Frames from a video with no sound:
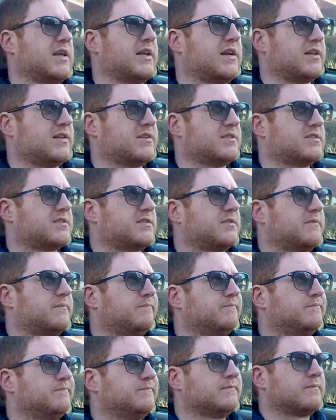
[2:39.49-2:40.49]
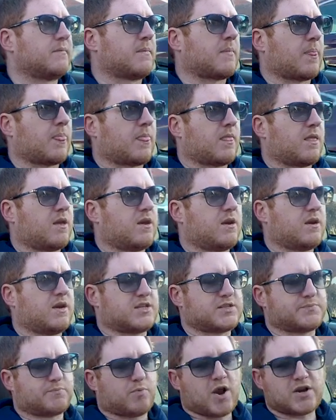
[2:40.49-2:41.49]
it is an
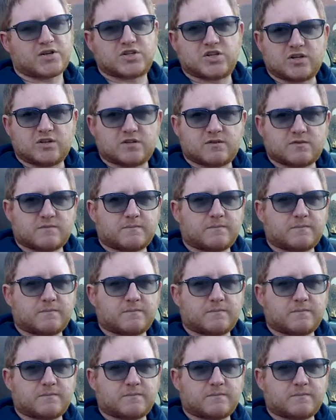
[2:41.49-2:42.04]
expression.